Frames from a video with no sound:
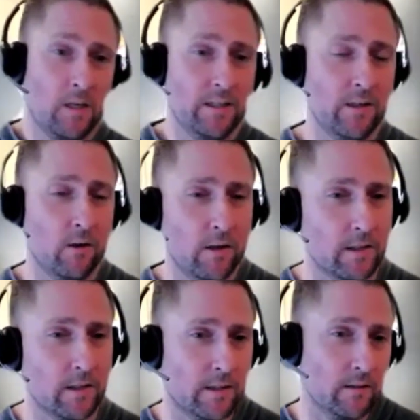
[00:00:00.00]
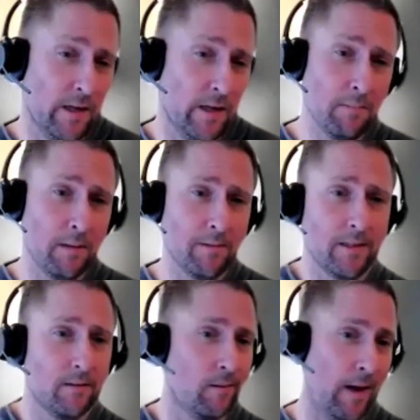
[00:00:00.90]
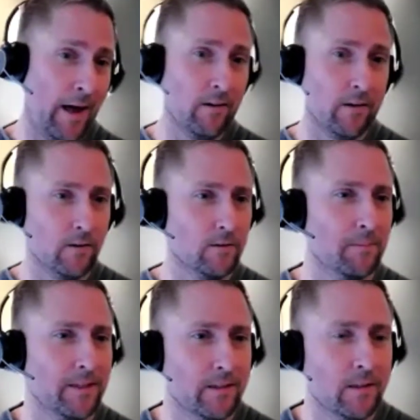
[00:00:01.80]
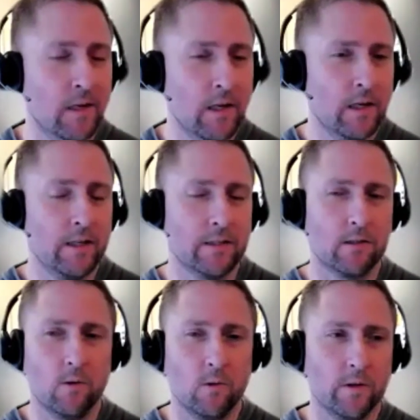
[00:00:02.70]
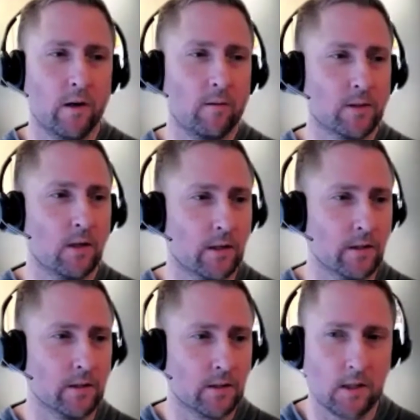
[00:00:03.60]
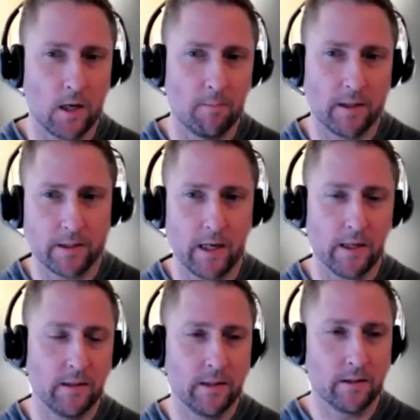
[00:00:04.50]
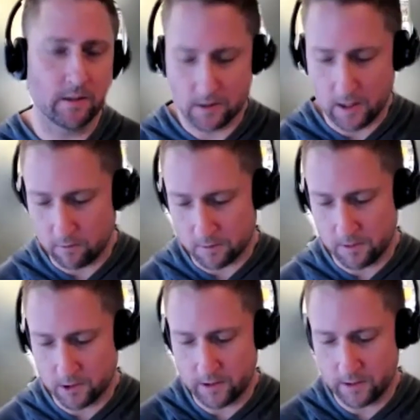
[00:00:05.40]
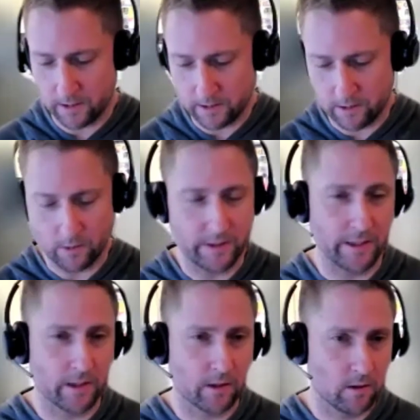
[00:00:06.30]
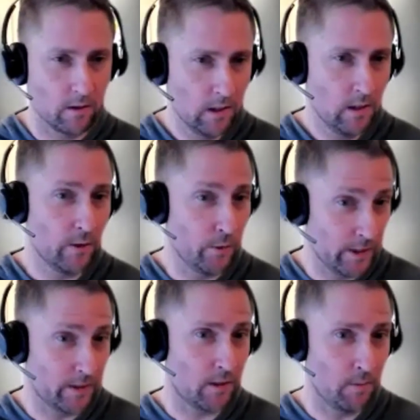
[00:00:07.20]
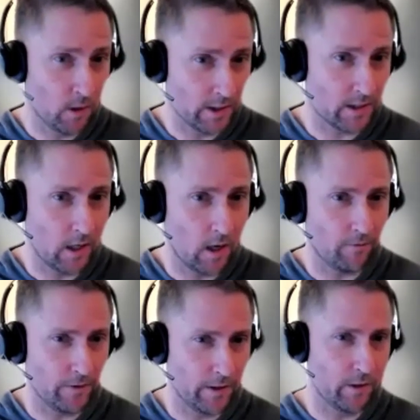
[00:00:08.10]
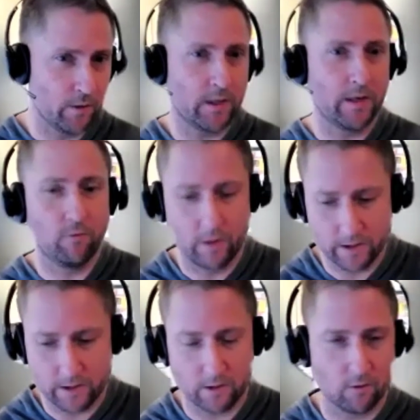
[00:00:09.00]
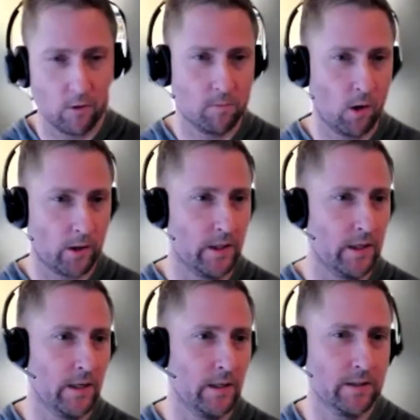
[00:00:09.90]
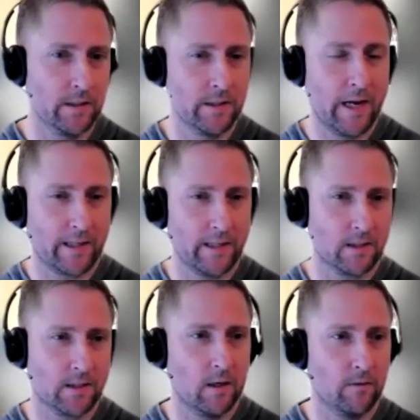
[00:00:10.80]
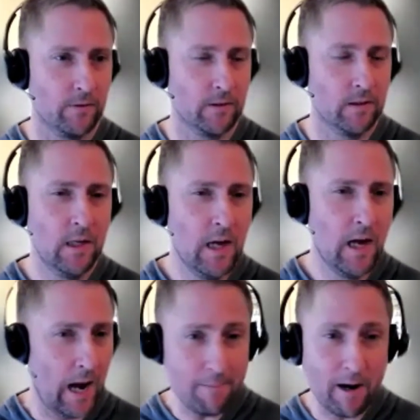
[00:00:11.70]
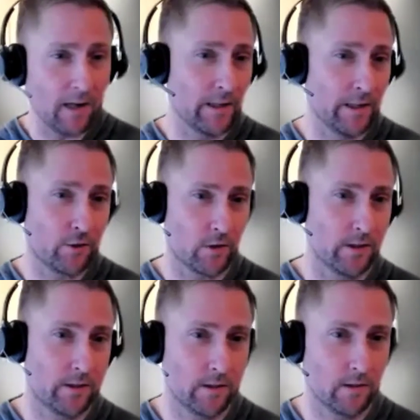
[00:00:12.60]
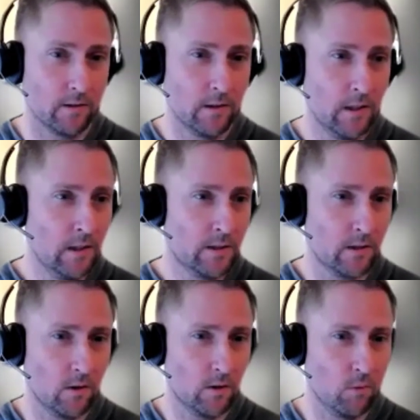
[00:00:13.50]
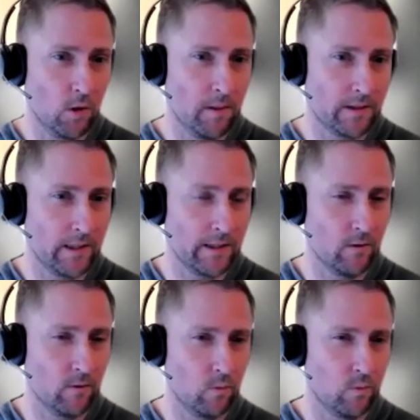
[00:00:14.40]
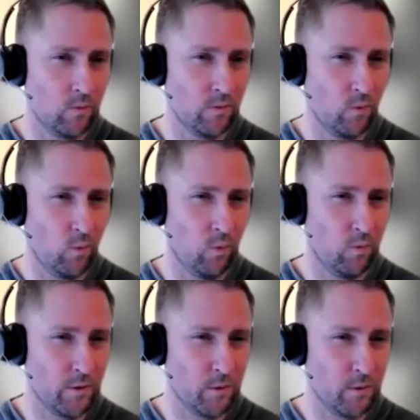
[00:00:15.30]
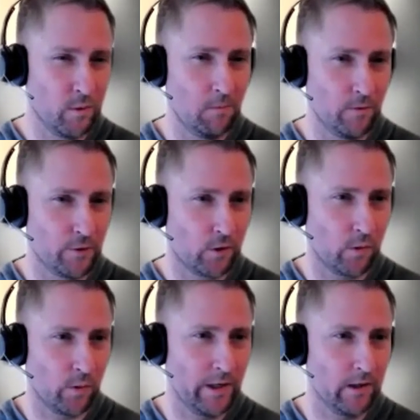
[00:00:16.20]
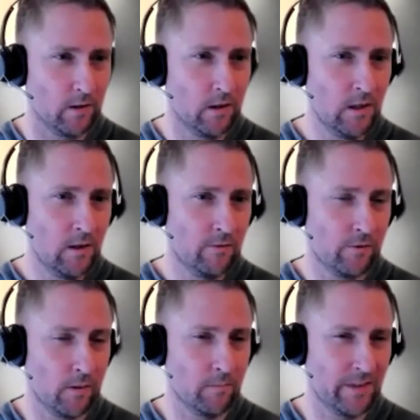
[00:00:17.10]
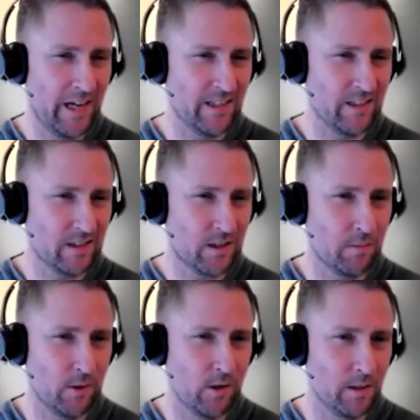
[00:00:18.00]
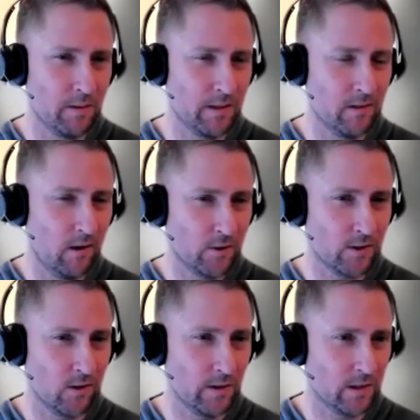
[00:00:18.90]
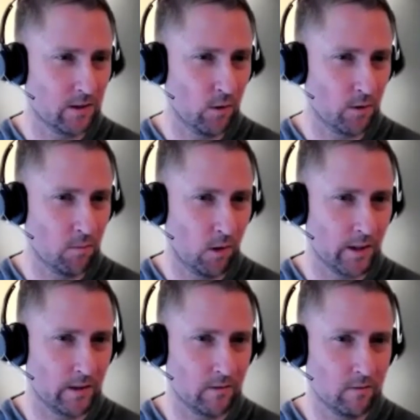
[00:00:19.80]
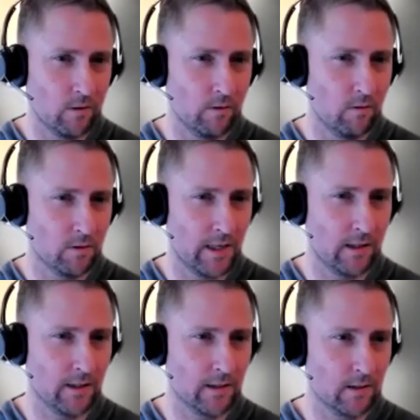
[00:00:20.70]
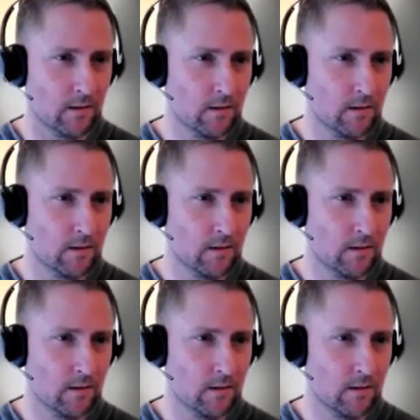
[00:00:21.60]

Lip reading: I was like, yeah, maybe. I don't know. And so I was talking to Scott about that, and Scott was mentioning that you did community stuff, and then you kind of went into the growth marketing and that kind of stuff. And I'm highly interested to learn more about that. You kind of moved your career from not community, but also into growth marketing. What was that like?